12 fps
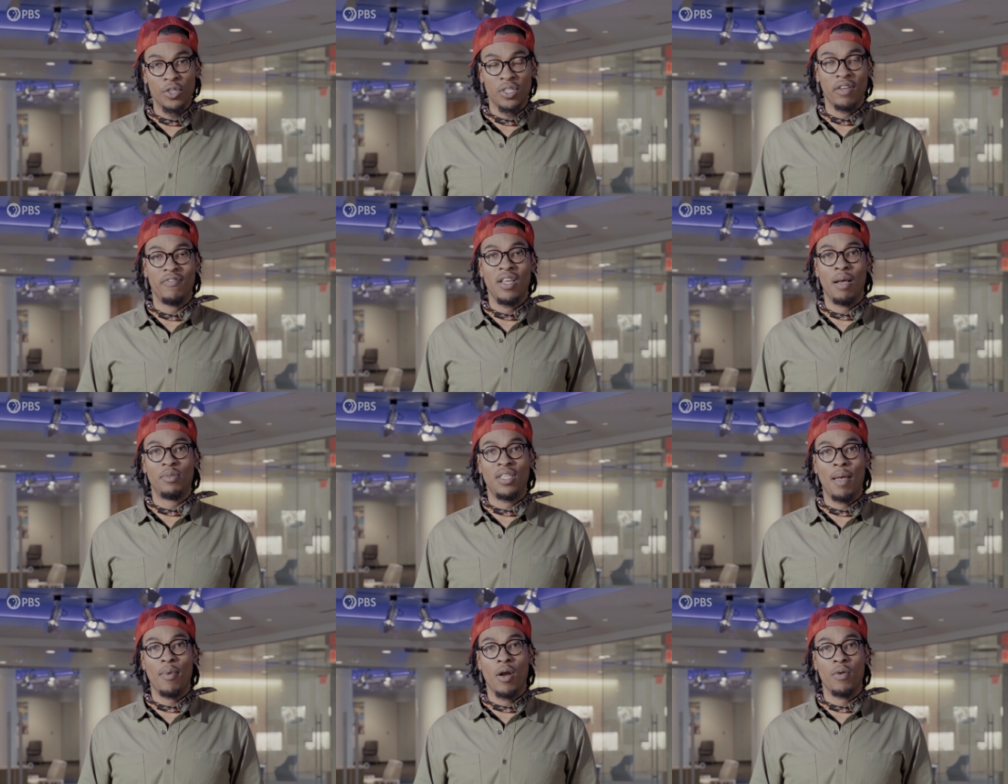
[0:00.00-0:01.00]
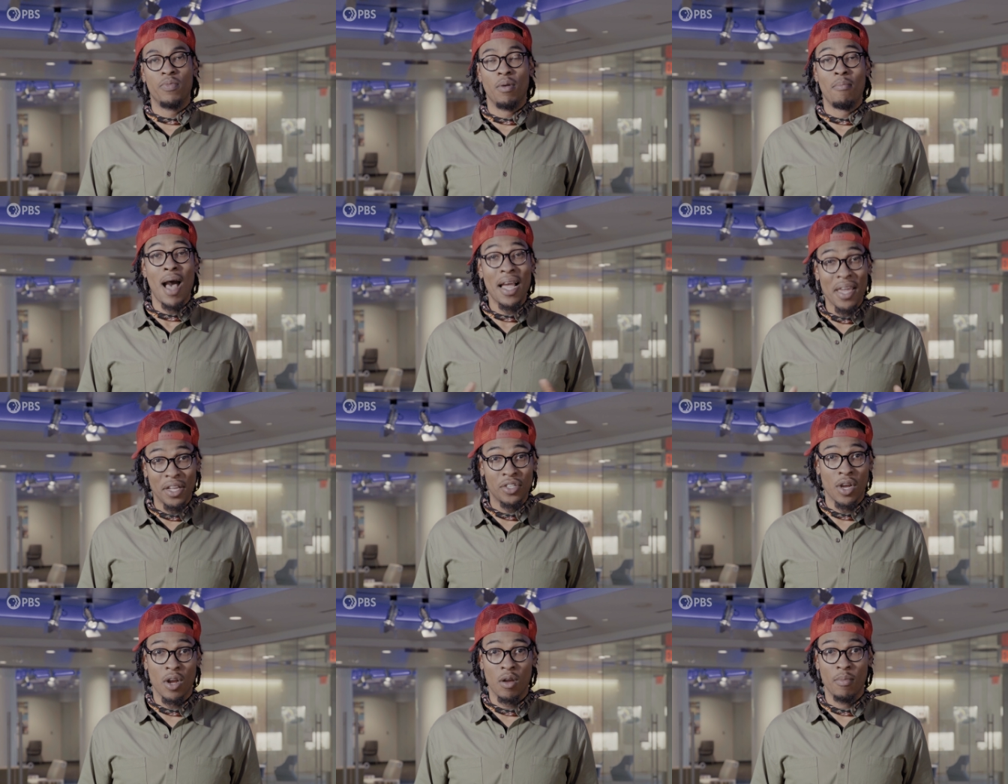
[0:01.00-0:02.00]
version of dubstep earned the mocking
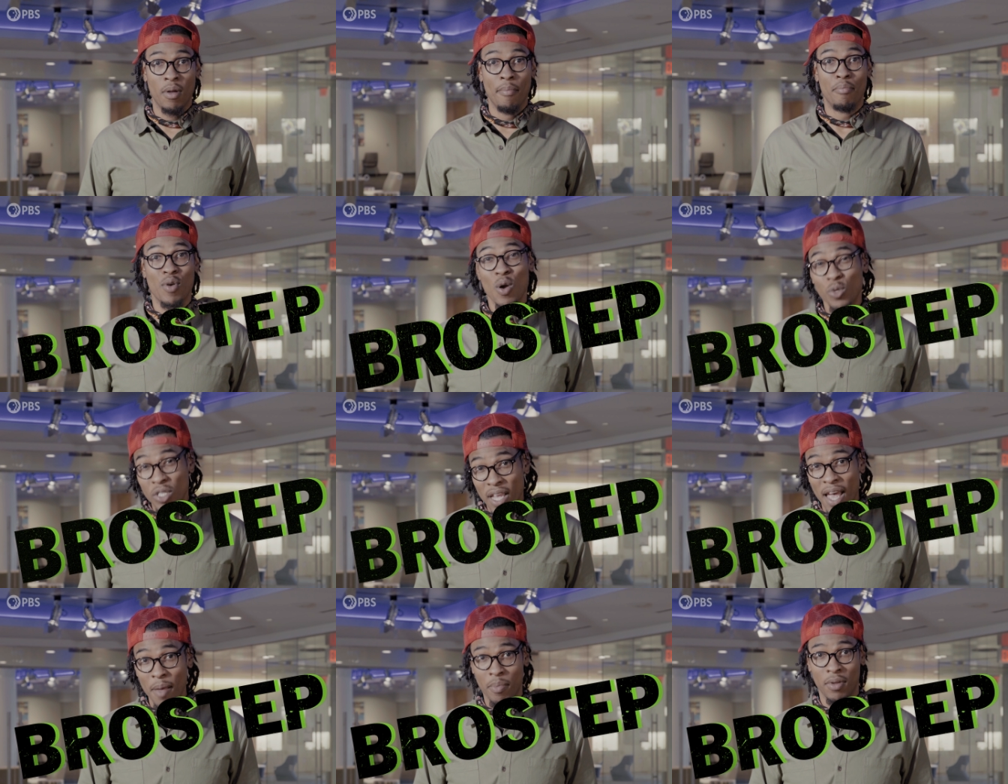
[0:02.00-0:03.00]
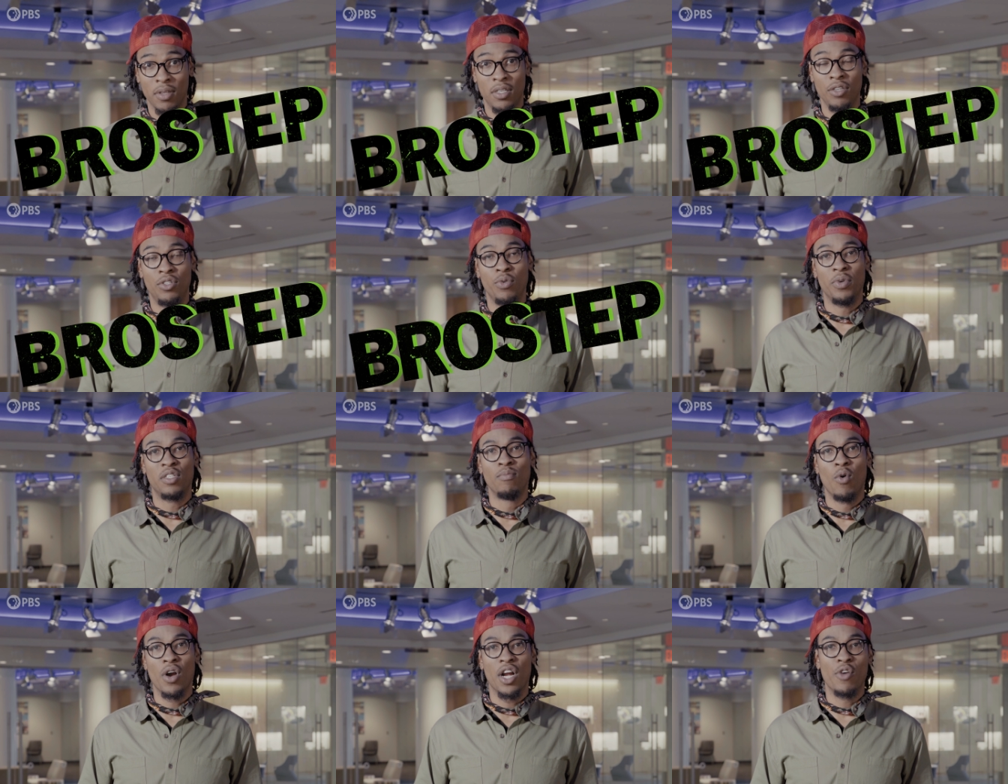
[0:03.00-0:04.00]
term bro step due to its
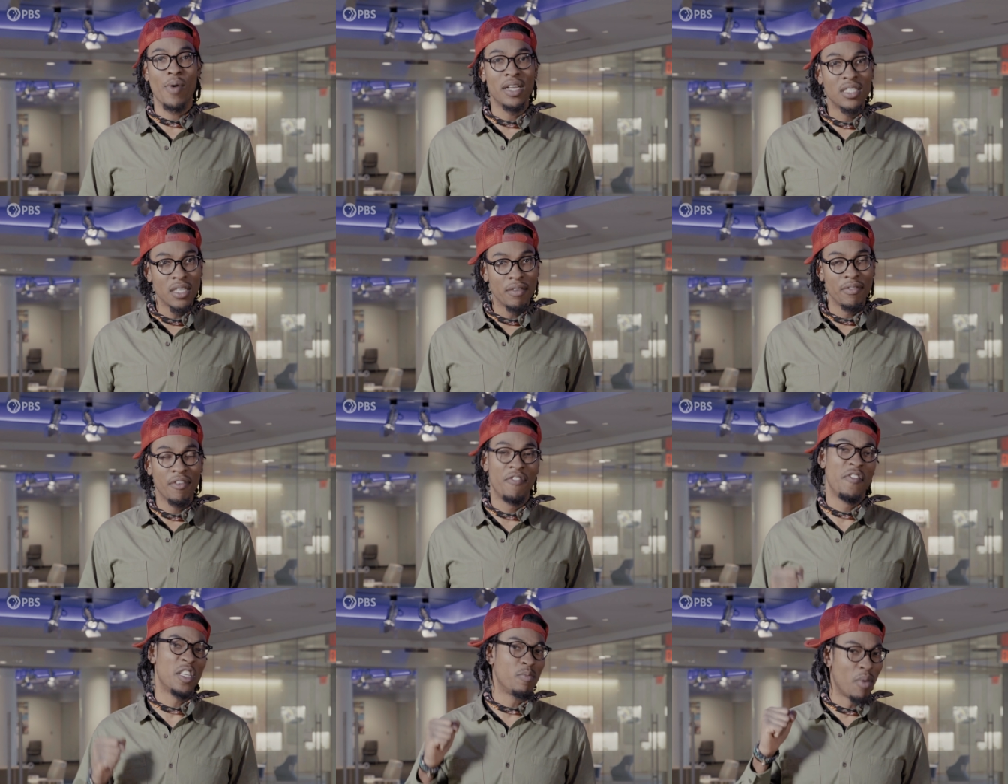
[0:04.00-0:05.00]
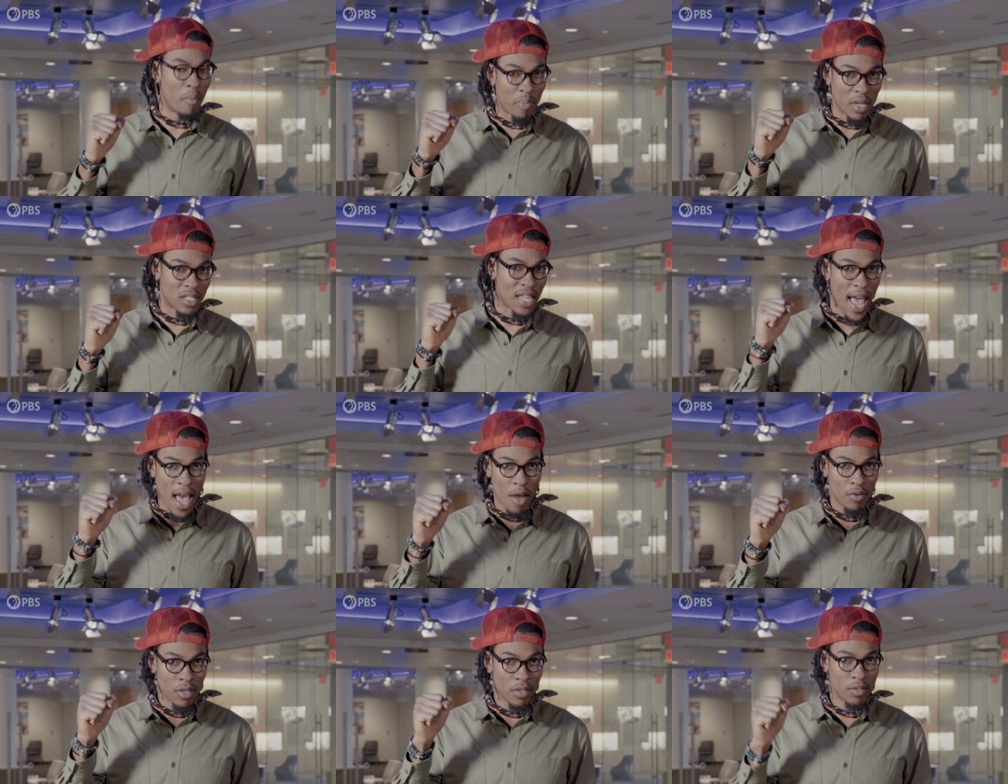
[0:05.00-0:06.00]
more aggressive fist bumping sound.